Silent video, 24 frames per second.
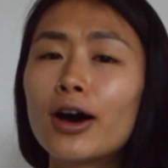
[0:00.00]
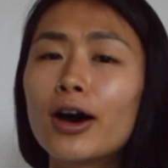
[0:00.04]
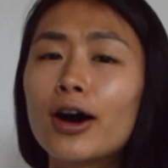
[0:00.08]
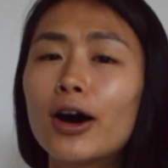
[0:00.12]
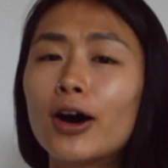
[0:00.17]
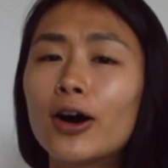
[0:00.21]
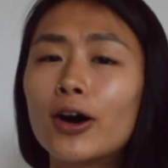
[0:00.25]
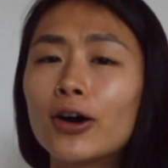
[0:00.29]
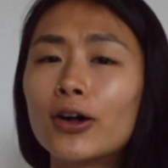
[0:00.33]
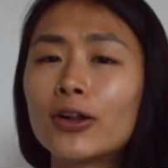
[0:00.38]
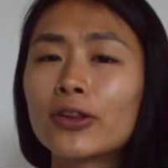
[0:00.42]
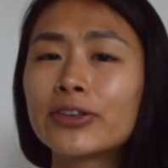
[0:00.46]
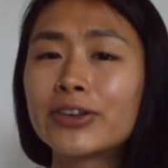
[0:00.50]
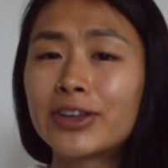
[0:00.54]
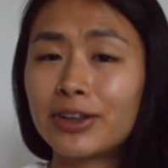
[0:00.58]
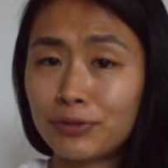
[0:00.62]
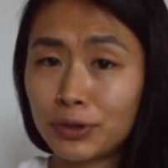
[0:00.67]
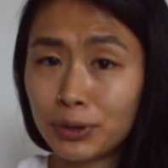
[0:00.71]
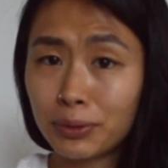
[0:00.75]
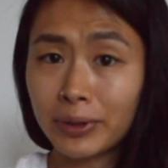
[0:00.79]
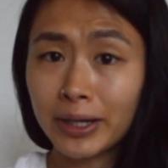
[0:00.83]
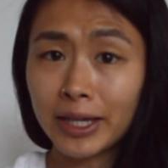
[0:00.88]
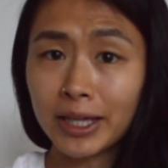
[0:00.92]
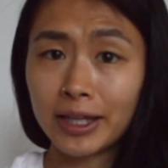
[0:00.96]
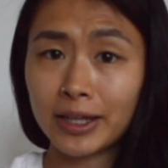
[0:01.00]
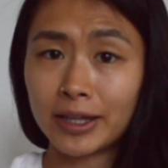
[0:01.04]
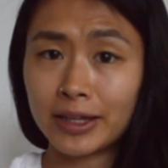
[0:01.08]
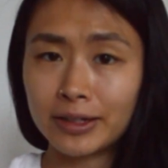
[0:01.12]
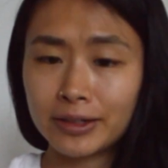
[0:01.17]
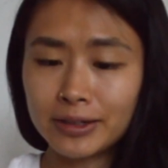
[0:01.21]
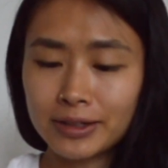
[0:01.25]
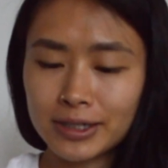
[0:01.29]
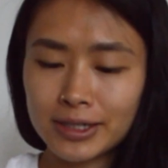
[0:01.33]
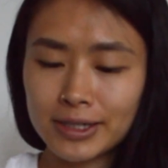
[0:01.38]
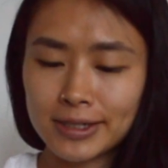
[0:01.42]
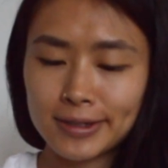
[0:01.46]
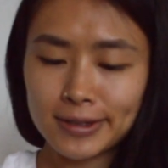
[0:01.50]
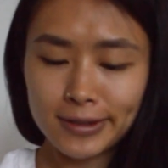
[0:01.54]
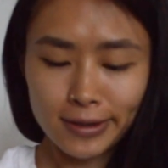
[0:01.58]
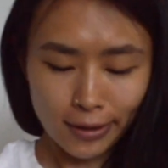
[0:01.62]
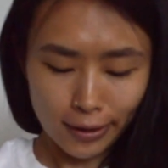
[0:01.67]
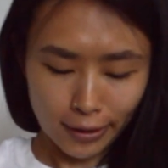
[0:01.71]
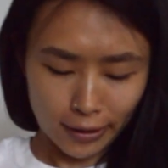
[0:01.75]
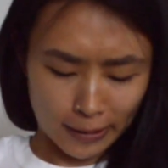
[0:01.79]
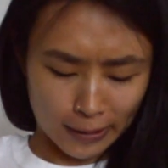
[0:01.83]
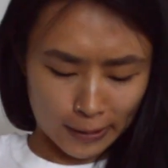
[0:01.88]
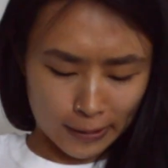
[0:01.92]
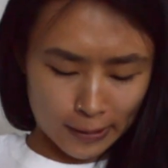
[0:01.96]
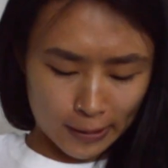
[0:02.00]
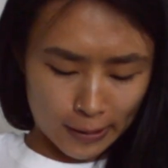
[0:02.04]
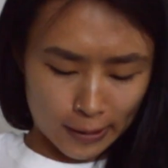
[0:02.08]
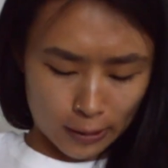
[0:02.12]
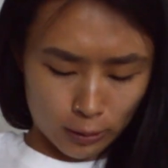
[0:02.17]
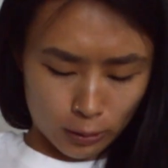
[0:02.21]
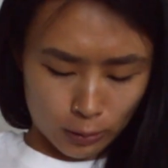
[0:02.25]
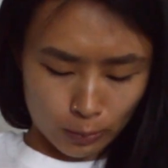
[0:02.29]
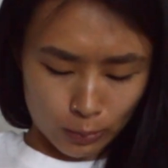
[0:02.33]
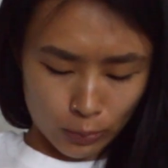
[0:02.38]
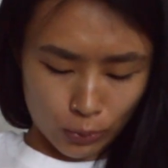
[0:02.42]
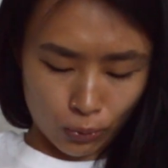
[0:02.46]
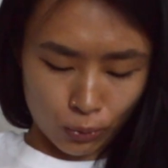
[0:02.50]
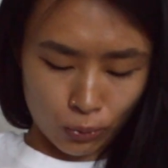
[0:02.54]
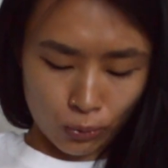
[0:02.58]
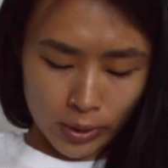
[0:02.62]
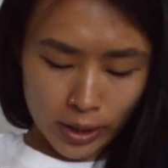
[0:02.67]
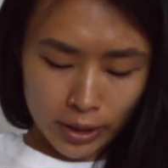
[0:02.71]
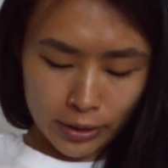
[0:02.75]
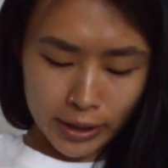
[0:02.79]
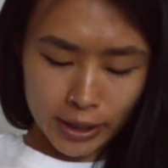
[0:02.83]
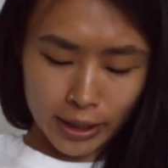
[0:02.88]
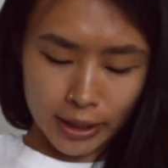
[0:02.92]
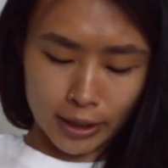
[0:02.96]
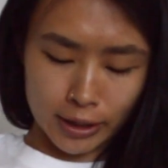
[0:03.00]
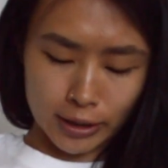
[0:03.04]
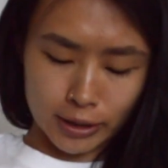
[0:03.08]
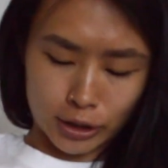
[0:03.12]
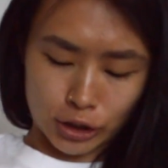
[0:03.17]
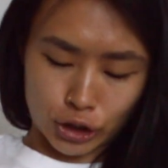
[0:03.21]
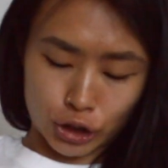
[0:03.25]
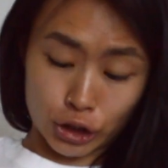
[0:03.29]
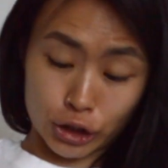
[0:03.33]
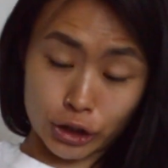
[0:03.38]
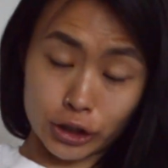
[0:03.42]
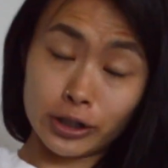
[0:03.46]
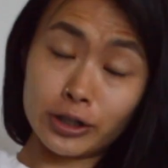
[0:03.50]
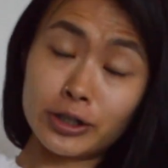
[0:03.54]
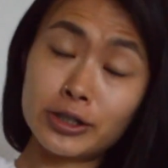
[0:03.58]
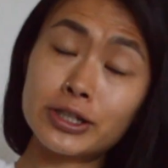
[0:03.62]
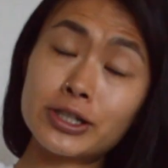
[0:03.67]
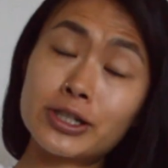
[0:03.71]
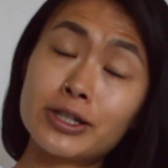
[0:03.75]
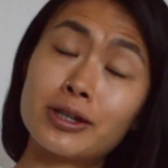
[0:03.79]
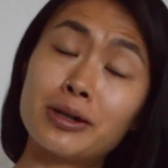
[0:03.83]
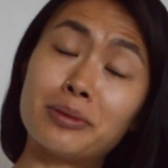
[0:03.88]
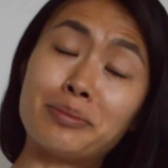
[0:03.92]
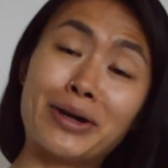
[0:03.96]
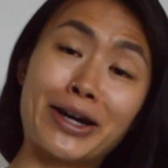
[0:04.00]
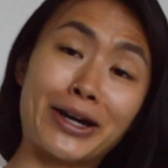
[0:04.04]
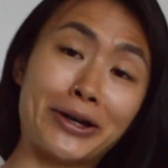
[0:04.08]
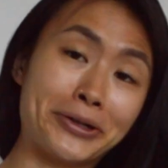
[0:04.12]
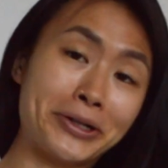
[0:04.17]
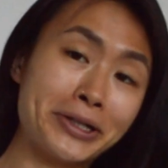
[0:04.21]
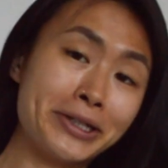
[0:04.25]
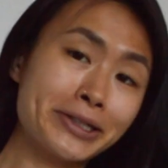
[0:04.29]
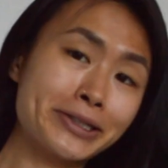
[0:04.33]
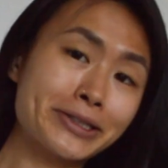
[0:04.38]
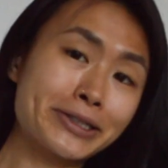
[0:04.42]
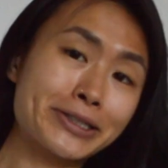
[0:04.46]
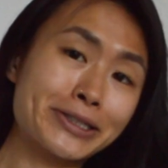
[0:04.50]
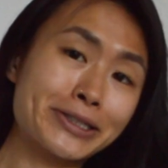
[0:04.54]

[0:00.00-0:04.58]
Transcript: I'll give you a hint. I am wearing a shirt about it.